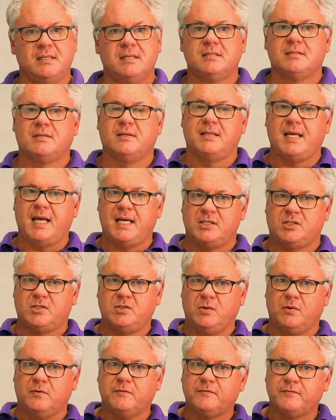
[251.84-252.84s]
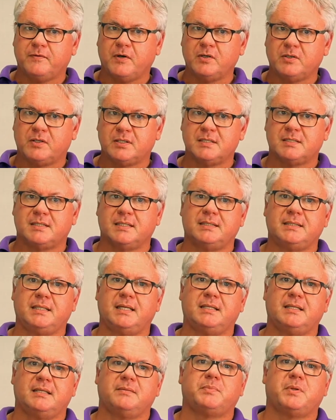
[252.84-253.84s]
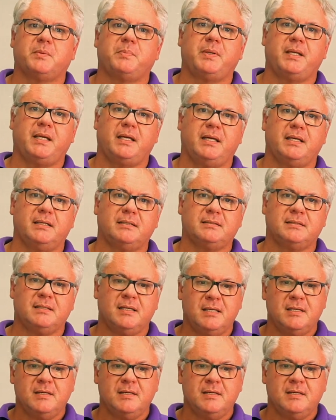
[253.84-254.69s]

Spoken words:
So that's your focus in getting prepared